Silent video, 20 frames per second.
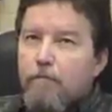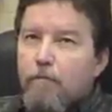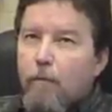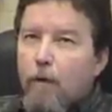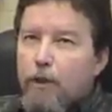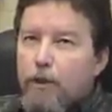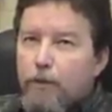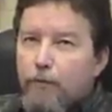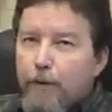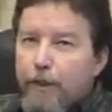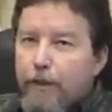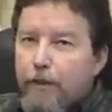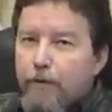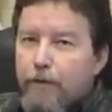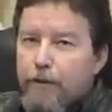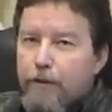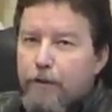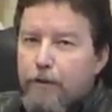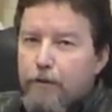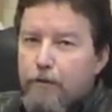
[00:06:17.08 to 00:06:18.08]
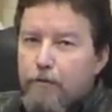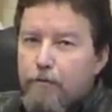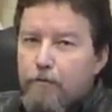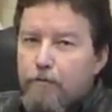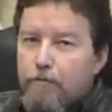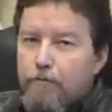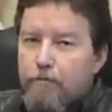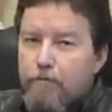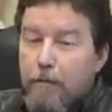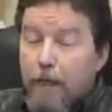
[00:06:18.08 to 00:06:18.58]
what should we do in school?
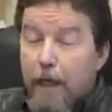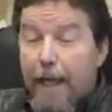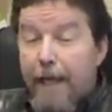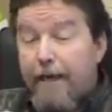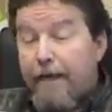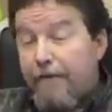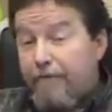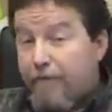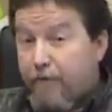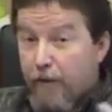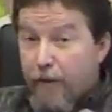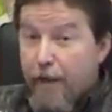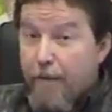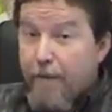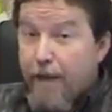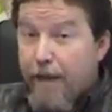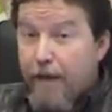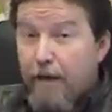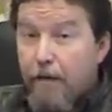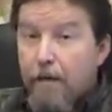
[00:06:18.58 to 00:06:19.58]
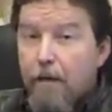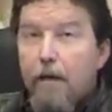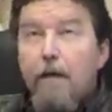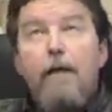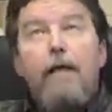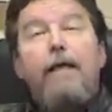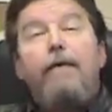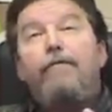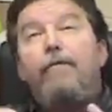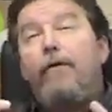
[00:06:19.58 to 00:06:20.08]
And if, for that matter,
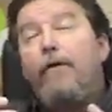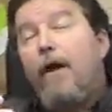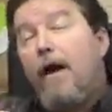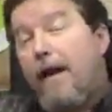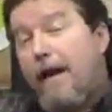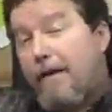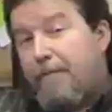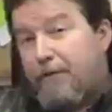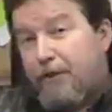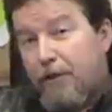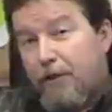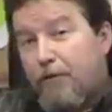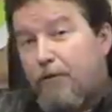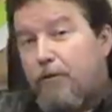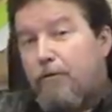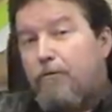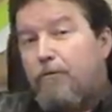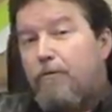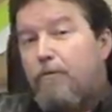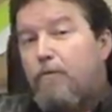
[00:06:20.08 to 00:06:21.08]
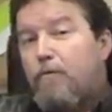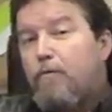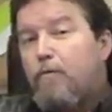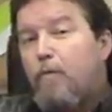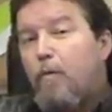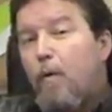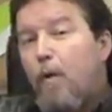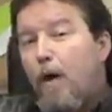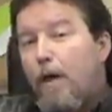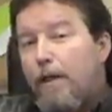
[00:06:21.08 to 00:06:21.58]
if they're not absolutes,
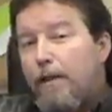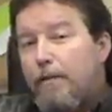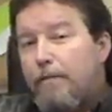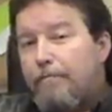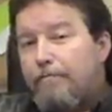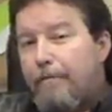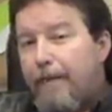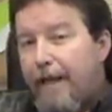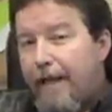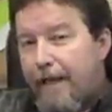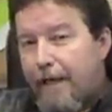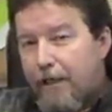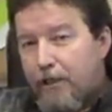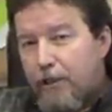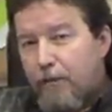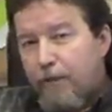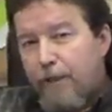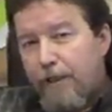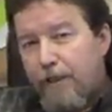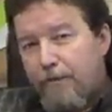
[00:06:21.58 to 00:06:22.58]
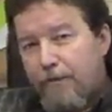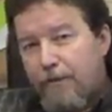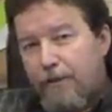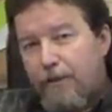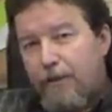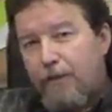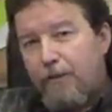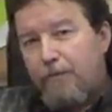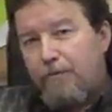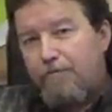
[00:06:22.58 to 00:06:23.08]
what can and should we do in
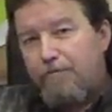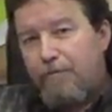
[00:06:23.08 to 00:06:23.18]
school?